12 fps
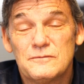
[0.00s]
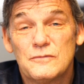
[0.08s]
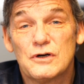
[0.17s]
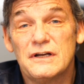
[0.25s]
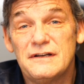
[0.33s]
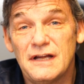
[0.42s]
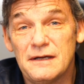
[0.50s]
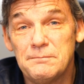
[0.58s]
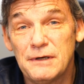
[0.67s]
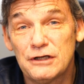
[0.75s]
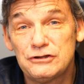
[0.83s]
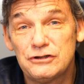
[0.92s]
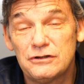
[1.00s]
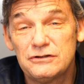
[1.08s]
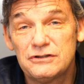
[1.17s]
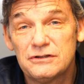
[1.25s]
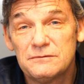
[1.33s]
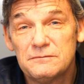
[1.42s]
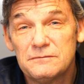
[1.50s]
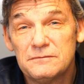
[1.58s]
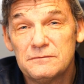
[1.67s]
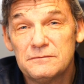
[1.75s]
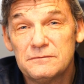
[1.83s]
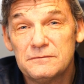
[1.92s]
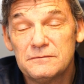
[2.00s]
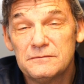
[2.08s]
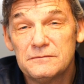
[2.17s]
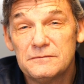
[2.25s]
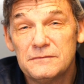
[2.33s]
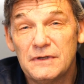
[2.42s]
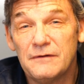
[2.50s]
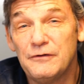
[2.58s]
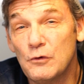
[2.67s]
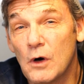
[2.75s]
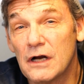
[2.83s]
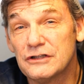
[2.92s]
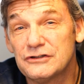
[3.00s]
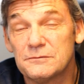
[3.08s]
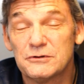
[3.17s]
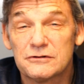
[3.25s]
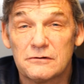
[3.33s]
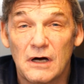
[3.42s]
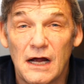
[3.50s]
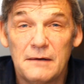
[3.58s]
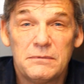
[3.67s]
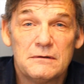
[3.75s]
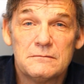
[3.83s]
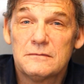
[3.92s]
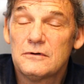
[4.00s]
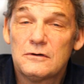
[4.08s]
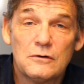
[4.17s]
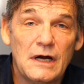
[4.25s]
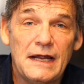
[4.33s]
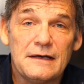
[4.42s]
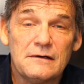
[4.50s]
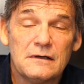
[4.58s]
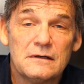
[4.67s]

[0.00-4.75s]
we're going to take pictures. If you want to subscribe, great.